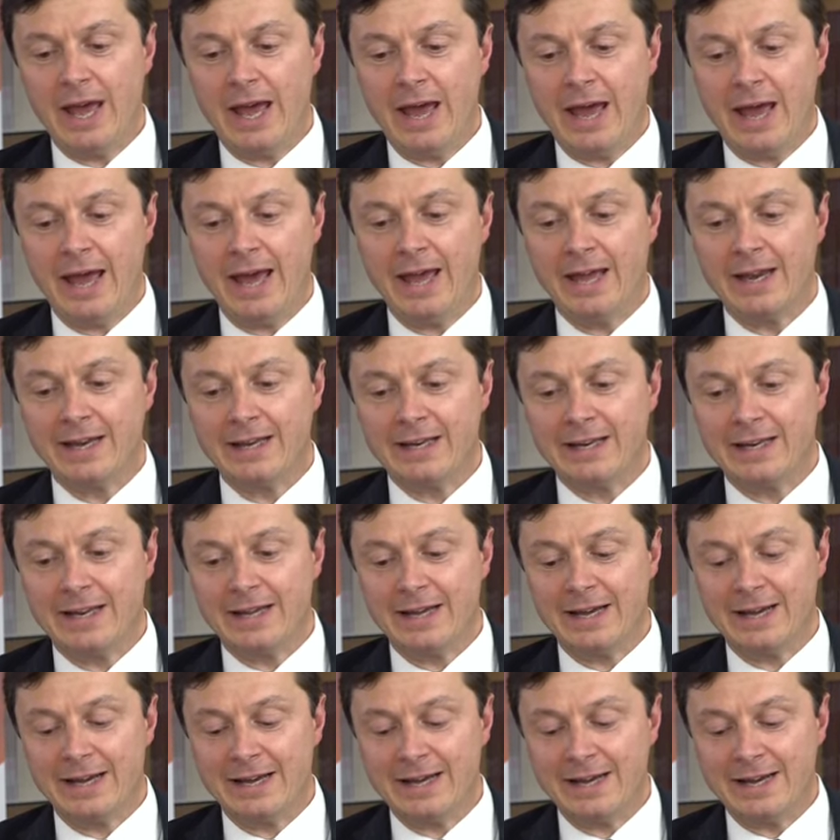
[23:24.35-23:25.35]
and
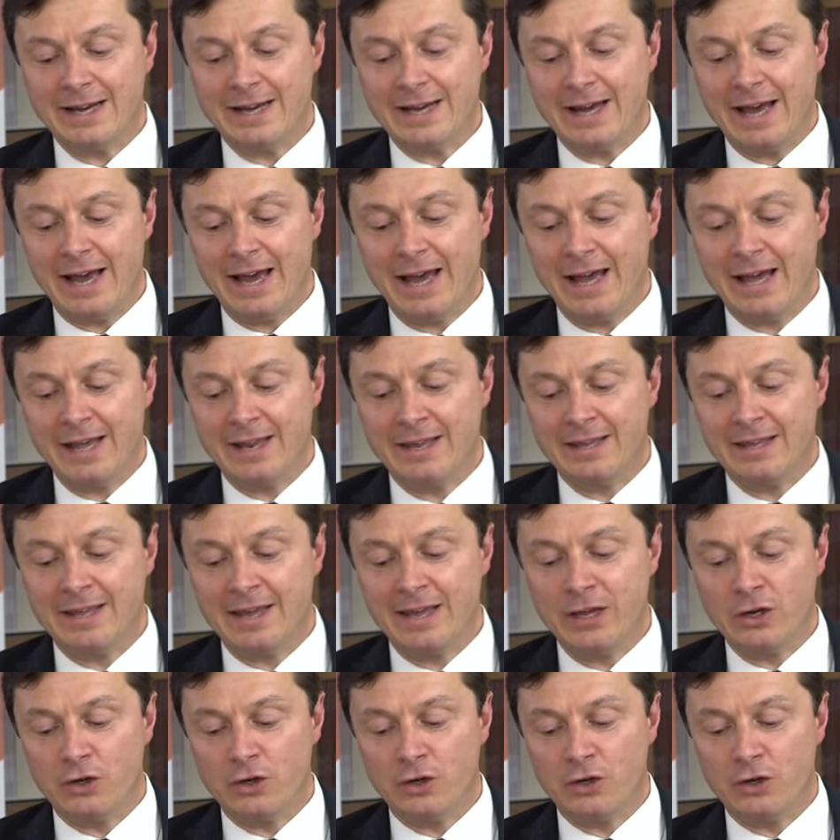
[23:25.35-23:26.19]
the